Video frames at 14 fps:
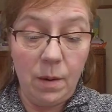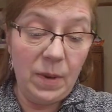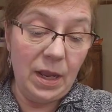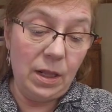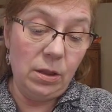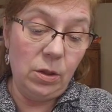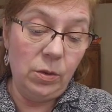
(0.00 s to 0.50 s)
I
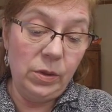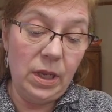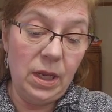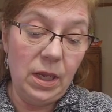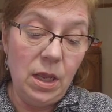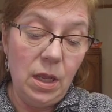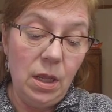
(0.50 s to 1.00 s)
make
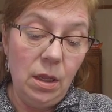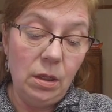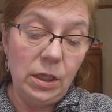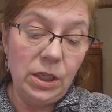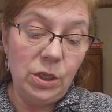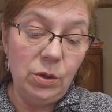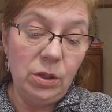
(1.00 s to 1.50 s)
clothing,
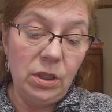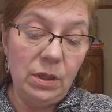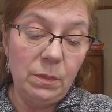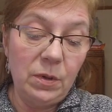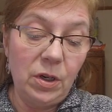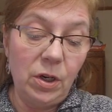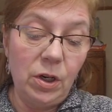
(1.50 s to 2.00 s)
like you
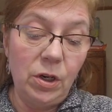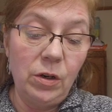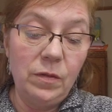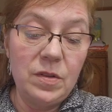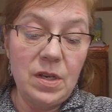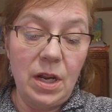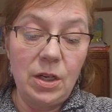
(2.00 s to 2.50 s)
clip
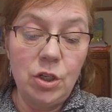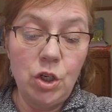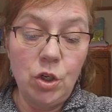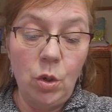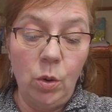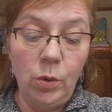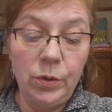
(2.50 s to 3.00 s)
curves on
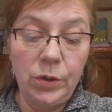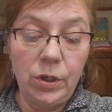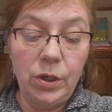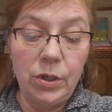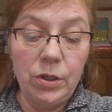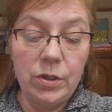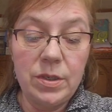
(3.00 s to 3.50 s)

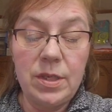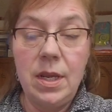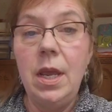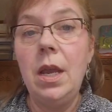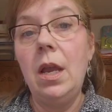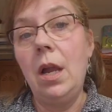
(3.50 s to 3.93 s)
shoulders,